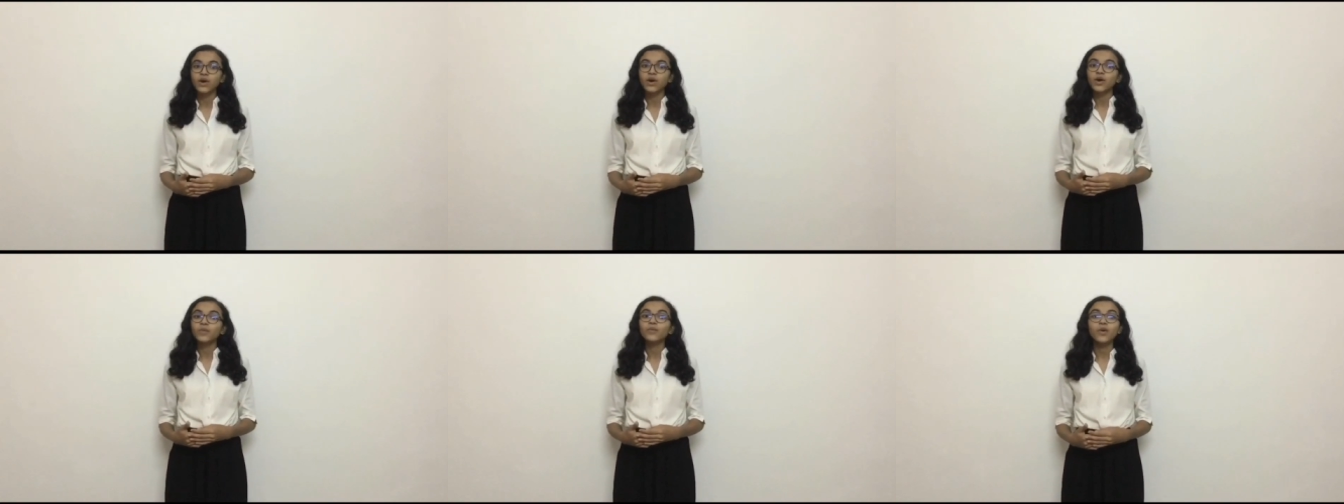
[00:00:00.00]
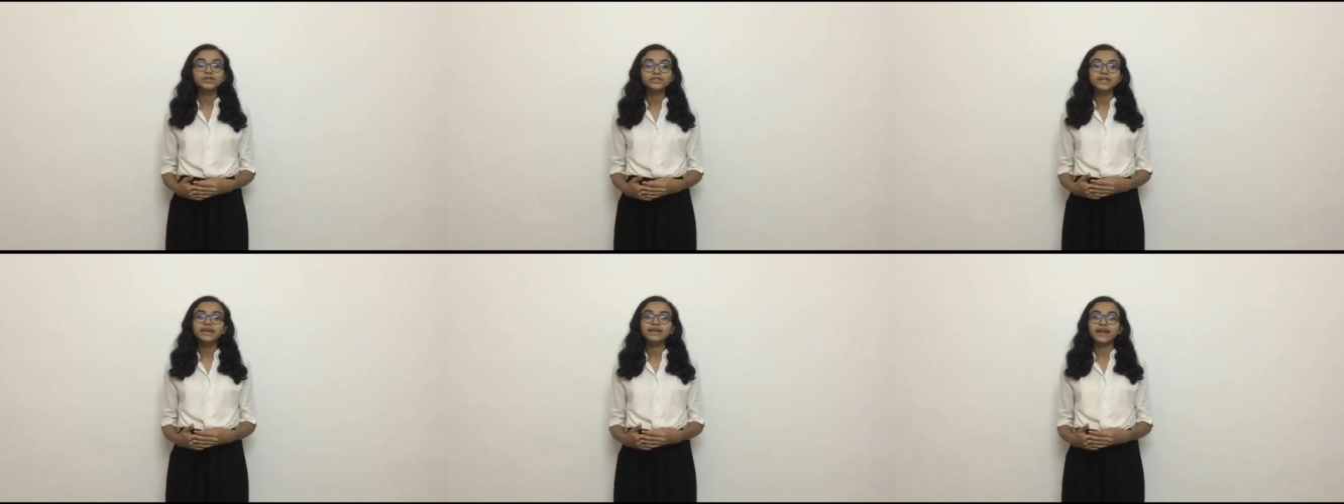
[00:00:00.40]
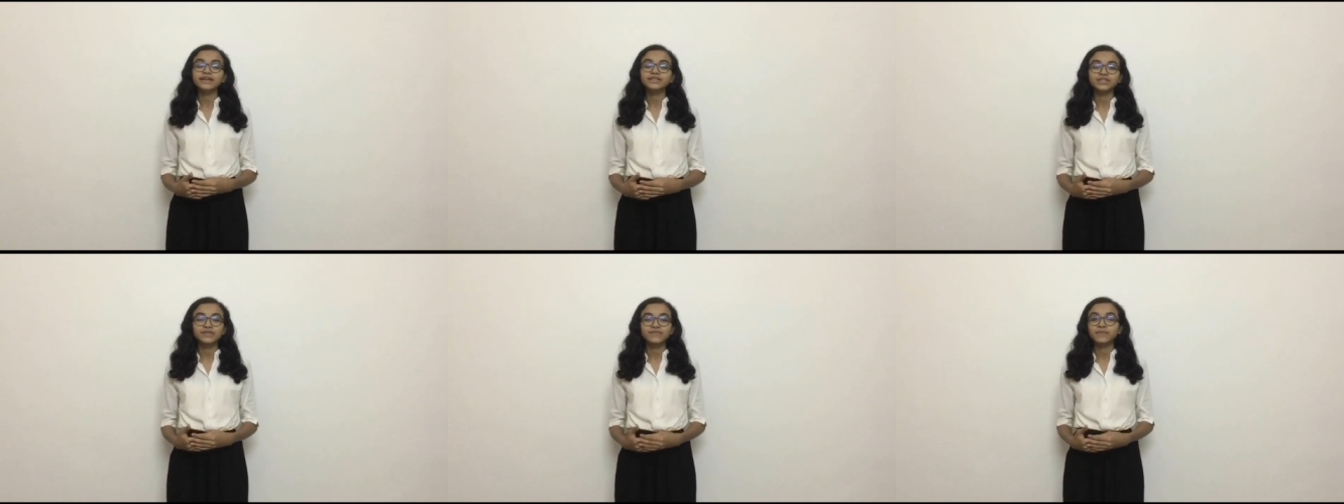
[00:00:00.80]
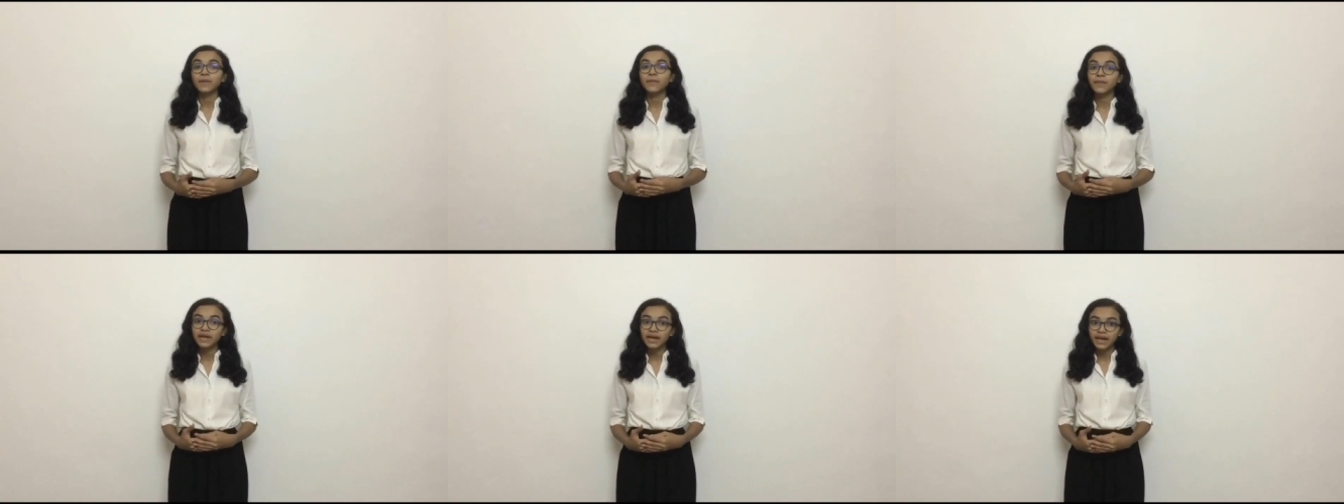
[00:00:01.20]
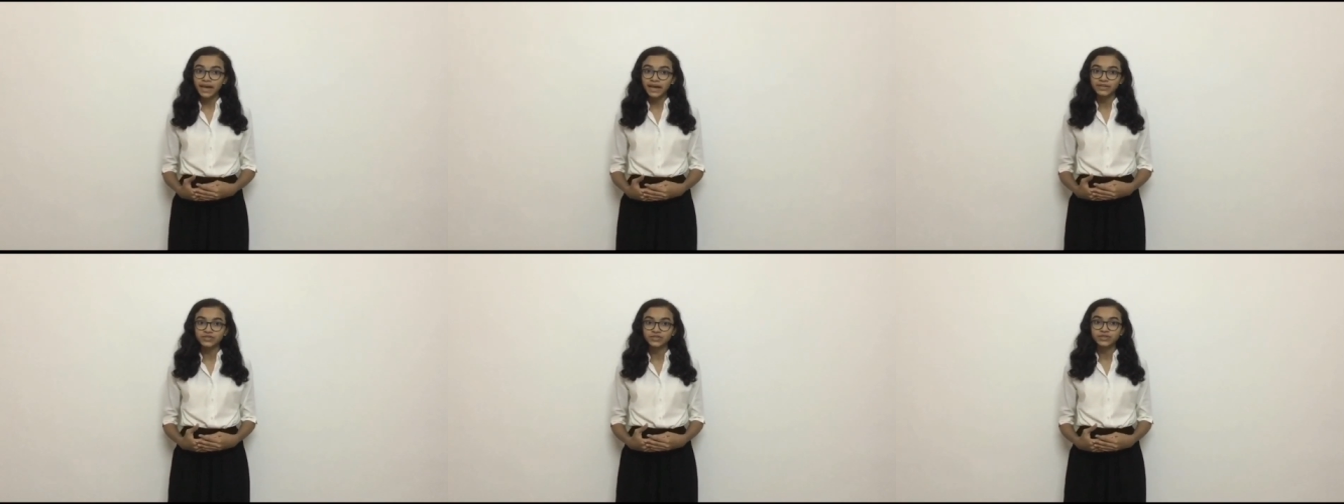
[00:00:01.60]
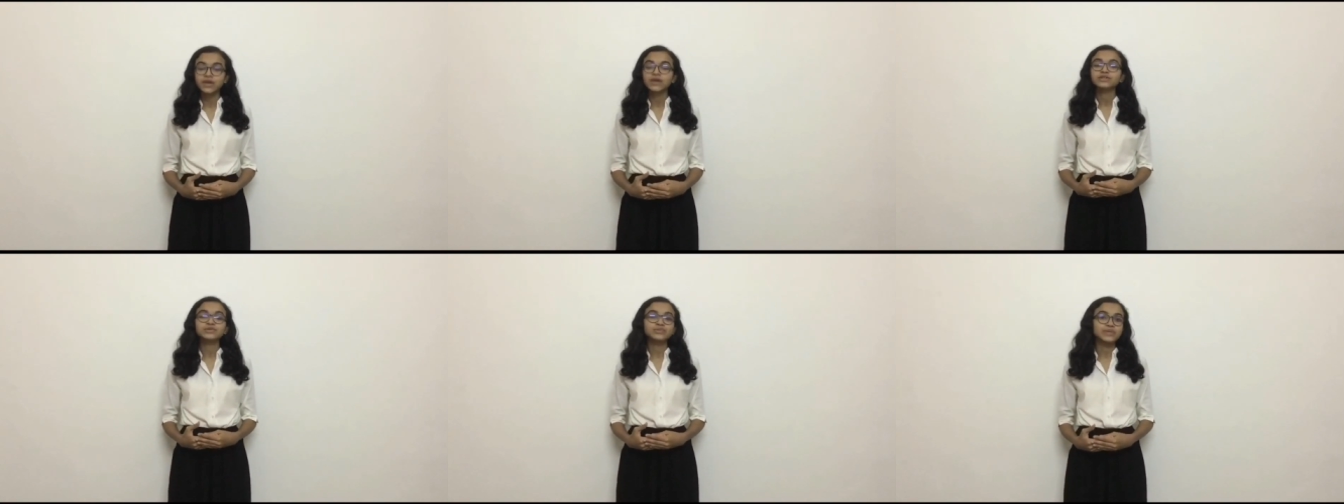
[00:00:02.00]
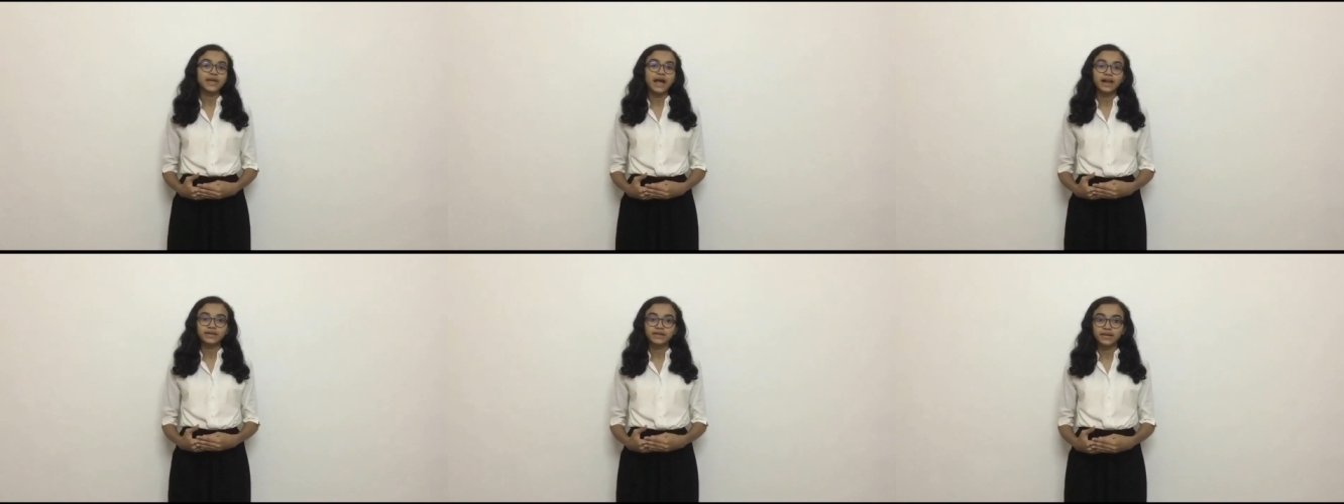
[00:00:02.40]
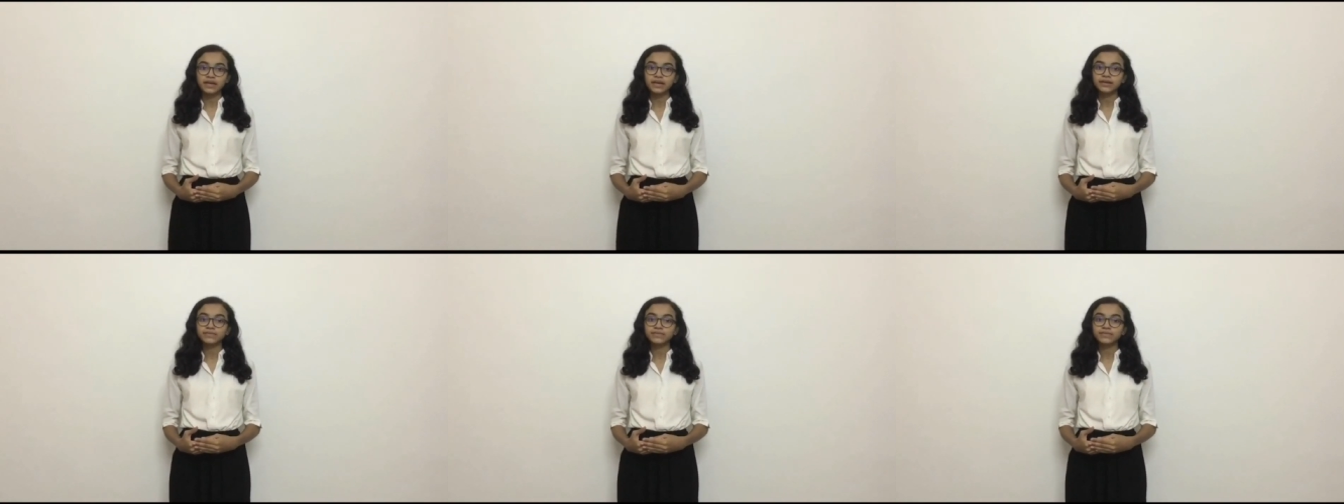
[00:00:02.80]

mostly ranging from the middle age to the elderly.